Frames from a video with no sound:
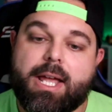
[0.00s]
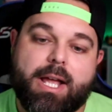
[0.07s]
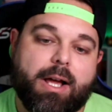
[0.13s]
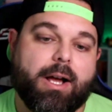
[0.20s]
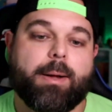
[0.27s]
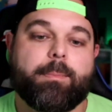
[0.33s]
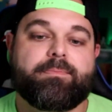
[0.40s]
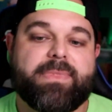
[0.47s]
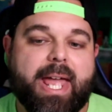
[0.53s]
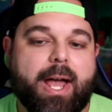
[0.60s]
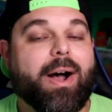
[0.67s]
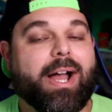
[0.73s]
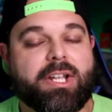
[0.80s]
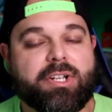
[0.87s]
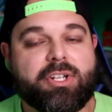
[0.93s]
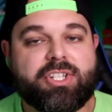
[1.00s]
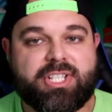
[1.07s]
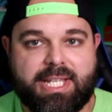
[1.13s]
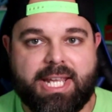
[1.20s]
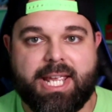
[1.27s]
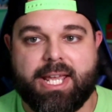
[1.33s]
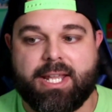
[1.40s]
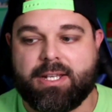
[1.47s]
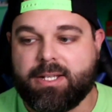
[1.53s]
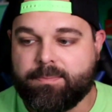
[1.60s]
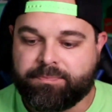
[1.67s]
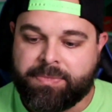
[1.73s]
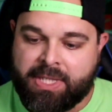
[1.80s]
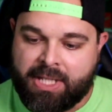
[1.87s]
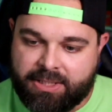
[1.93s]
Um, now, I understand
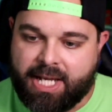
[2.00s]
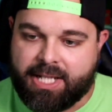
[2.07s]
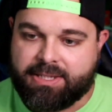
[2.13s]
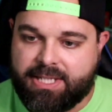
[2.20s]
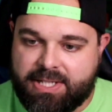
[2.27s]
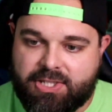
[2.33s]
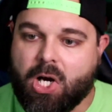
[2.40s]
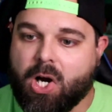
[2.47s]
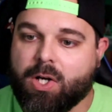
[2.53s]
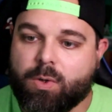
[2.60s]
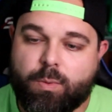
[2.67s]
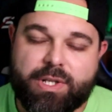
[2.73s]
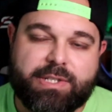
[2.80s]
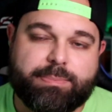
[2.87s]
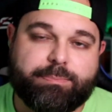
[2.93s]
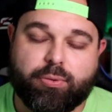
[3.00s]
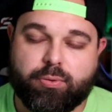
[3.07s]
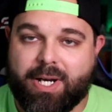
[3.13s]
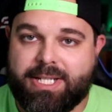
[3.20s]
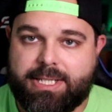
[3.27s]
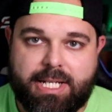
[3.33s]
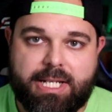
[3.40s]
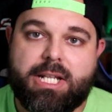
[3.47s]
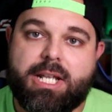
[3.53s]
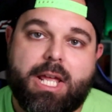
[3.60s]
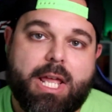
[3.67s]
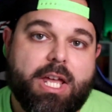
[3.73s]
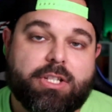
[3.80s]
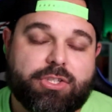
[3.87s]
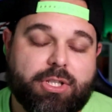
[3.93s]
that this card was printed
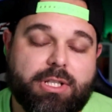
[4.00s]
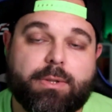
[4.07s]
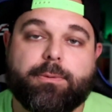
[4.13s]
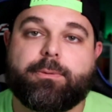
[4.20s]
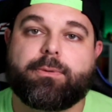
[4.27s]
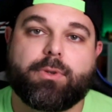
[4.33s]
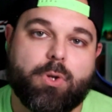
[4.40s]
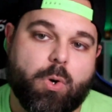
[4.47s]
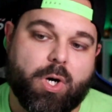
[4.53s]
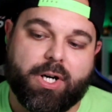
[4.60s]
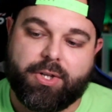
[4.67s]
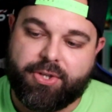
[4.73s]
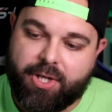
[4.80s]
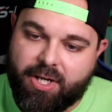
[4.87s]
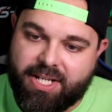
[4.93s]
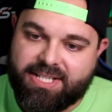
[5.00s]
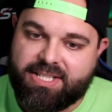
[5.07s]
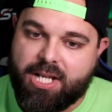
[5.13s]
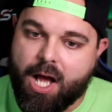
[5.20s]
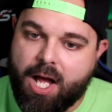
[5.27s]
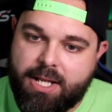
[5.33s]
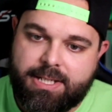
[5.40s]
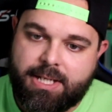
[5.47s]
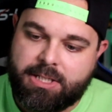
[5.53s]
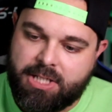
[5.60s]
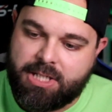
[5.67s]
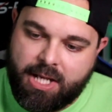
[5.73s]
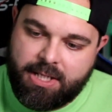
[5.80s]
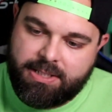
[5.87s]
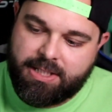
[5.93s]
to the floor. There is tons and
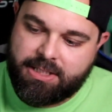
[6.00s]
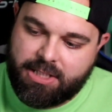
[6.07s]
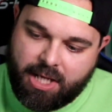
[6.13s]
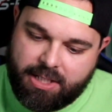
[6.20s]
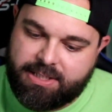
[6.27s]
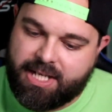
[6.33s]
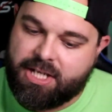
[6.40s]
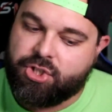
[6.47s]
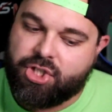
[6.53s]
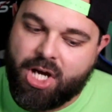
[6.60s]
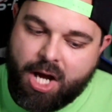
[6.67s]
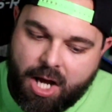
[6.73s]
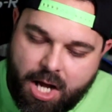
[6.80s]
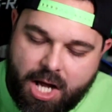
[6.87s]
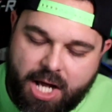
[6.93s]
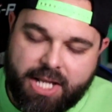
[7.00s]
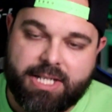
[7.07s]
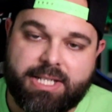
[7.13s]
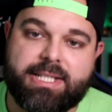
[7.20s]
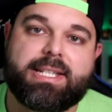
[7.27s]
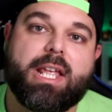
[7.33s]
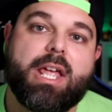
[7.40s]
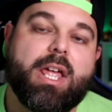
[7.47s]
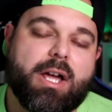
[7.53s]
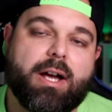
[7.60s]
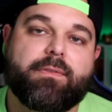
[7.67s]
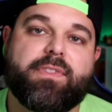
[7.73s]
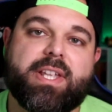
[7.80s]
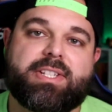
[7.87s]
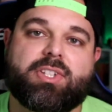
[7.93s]
tons and tons and tons
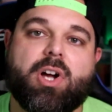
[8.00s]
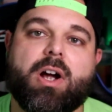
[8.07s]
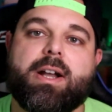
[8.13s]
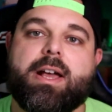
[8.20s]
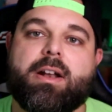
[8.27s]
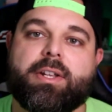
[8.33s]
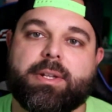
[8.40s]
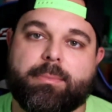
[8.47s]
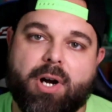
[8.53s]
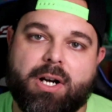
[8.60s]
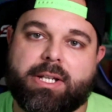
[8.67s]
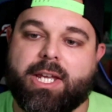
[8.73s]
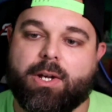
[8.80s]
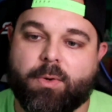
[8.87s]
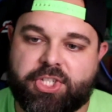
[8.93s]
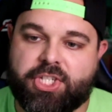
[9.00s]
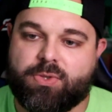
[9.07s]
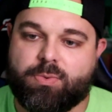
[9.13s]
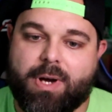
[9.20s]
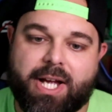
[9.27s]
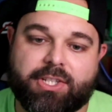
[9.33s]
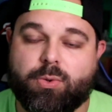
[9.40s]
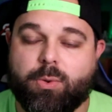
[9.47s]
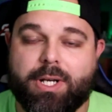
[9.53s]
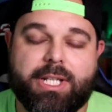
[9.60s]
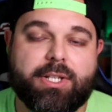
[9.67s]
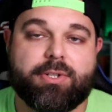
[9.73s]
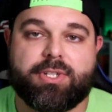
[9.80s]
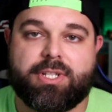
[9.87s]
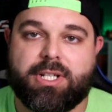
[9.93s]
of this card out on the market, which is why 20
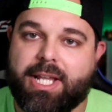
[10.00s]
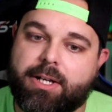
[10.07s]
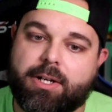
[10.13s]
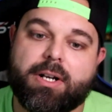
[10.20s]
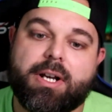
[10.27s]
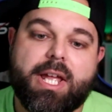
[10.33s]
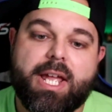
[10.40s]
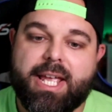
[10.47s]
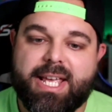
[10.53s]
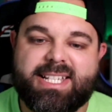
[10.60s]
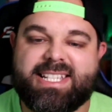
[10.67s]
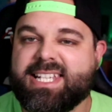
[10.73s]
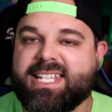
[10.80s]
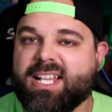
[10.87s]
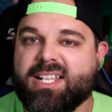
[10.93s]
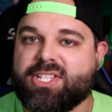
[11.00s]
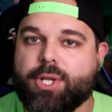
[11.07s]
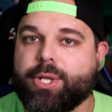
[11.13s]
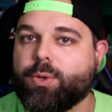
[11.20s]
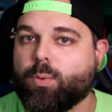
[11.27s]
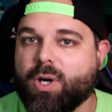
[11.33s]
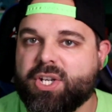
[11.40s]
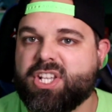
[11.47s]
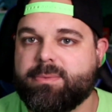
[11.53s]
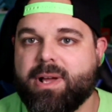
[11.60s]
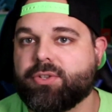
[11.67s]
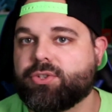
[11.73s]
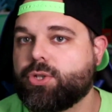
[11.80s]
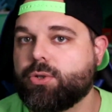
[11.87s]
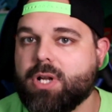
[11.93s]
years later, it still is only worth
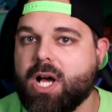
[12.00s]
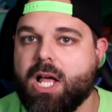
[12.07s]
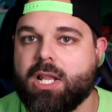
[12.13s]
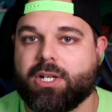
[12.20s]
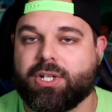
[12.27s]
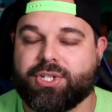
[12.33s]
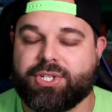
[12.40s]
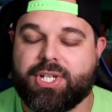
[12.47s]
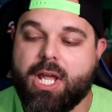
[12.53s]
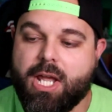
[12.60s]
about $2.